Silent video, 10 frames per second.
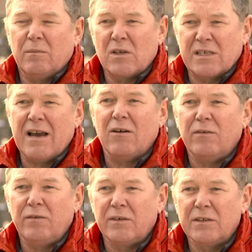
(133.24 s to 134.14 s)

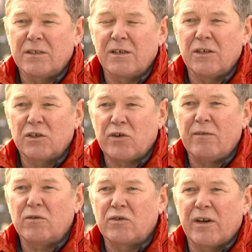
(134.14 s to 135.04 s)
myself as a
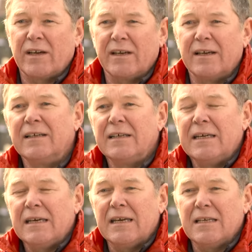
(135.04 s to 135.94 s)
travel trainer
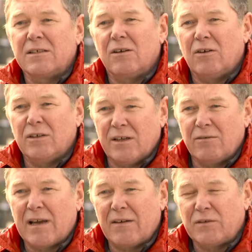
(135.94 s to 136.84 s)
is I
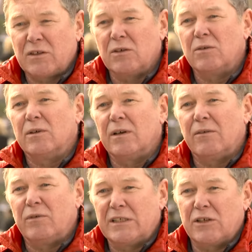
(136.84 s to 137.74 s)
don't have to
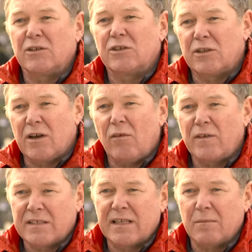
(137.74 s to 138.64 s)
return to the
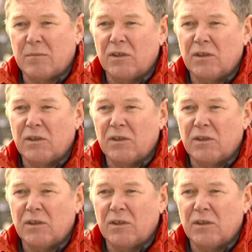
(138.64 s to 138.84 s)
office that